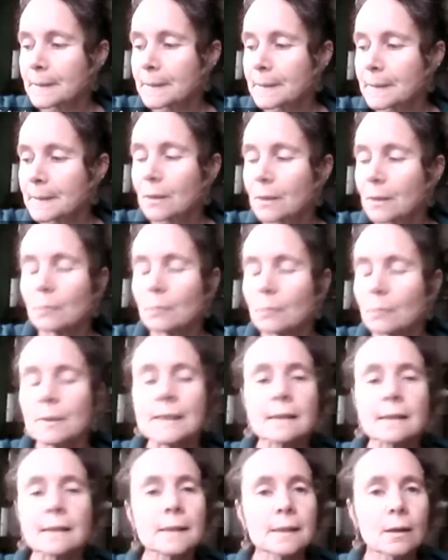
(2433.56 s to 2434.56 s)
So we can
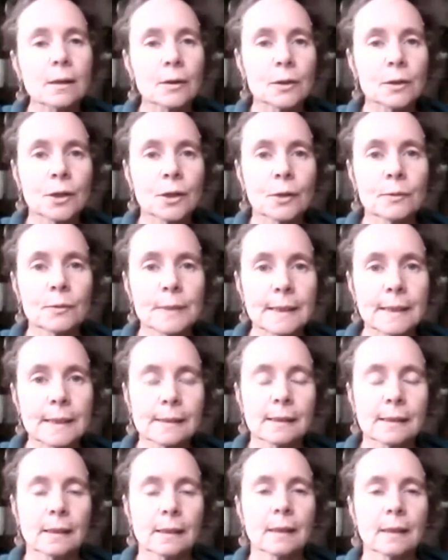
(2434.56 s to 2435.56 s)
start
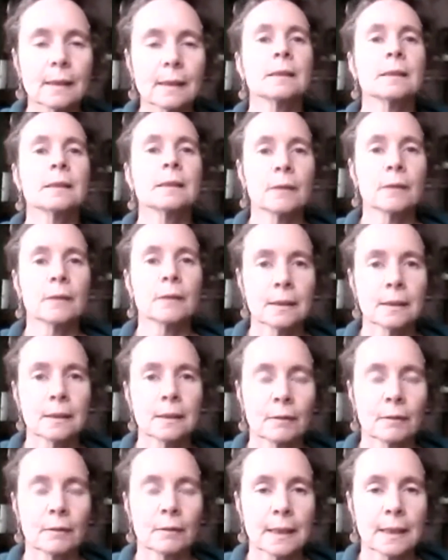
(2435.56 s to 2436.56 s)
noticing and guiding
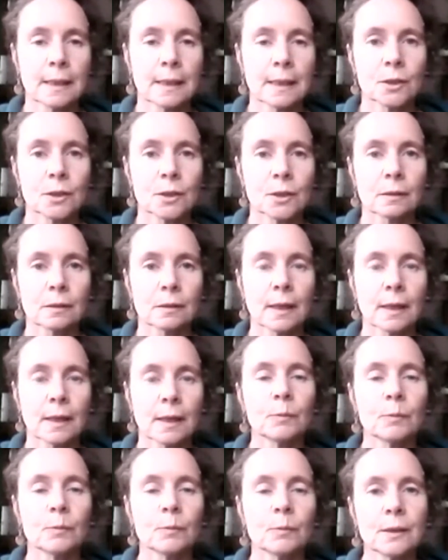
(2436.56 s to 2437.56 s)
our attention,
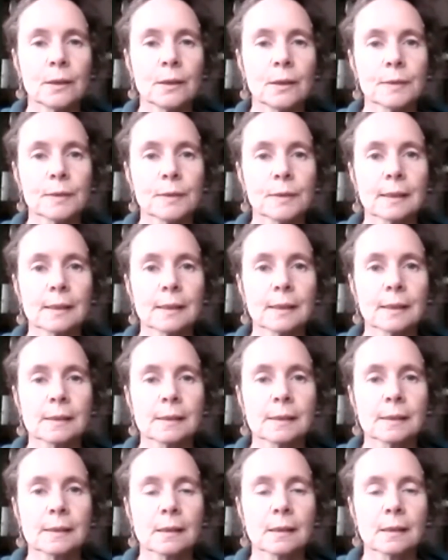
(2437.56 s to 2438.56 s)
and we
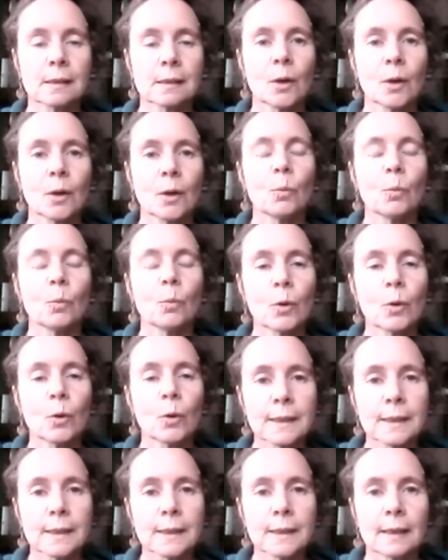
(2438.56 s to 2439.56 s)
notice what
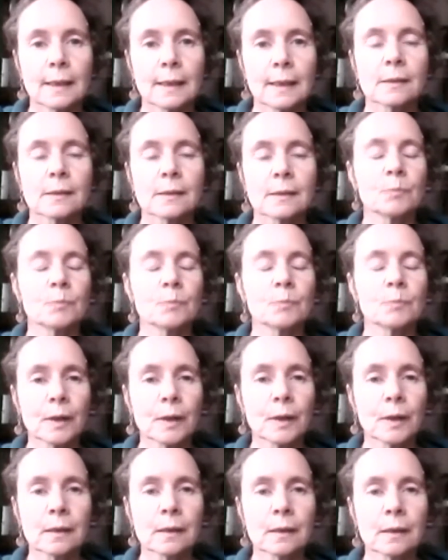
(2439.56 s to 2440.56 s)
it is that might
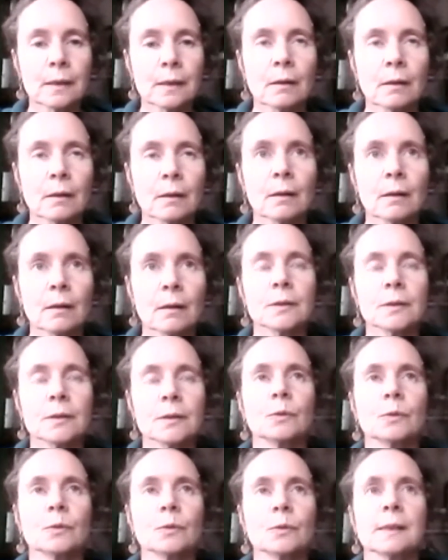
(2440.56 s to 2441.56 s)
brighten our heart,
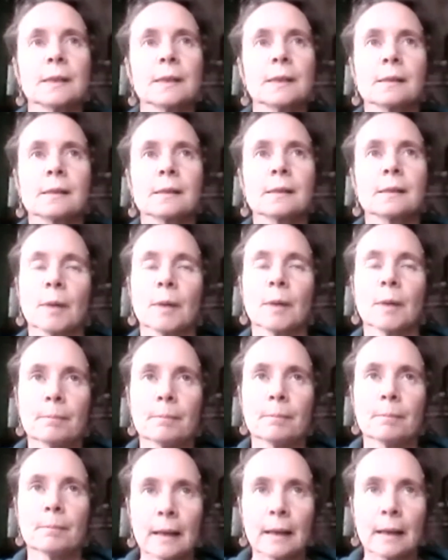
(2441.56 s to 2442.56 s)
what it is that might
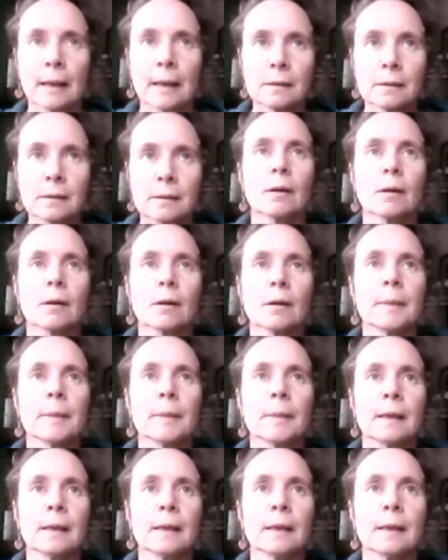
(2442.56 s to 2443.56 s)
balance our
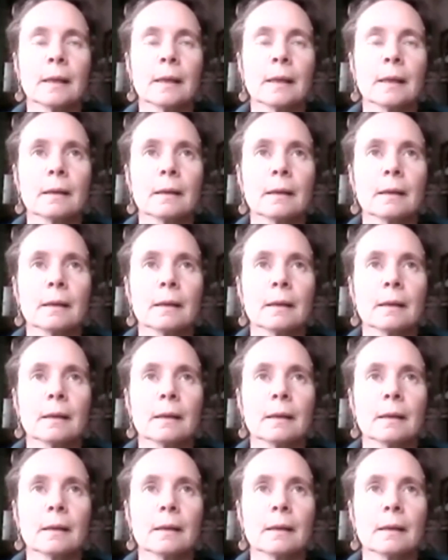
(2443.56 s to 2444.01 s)
being,